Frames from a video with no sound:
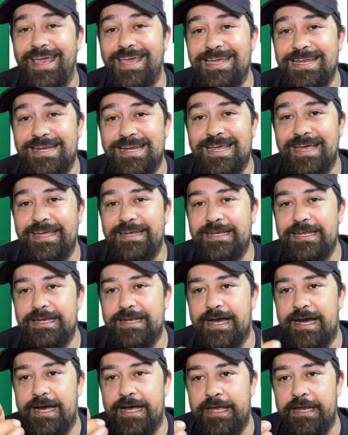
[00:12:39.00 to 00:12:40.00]
eight
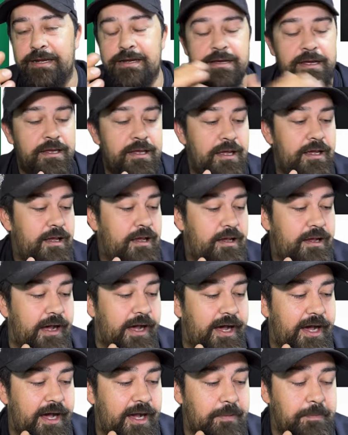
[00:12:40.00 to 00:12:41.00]
ninety-nine.
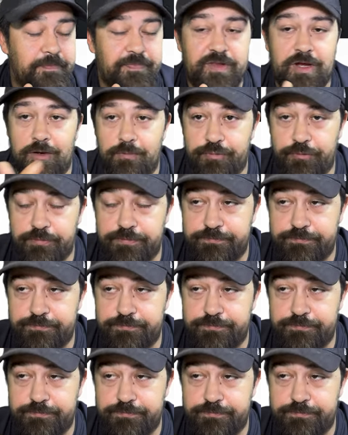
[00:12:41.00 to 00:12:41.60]
Um, I'll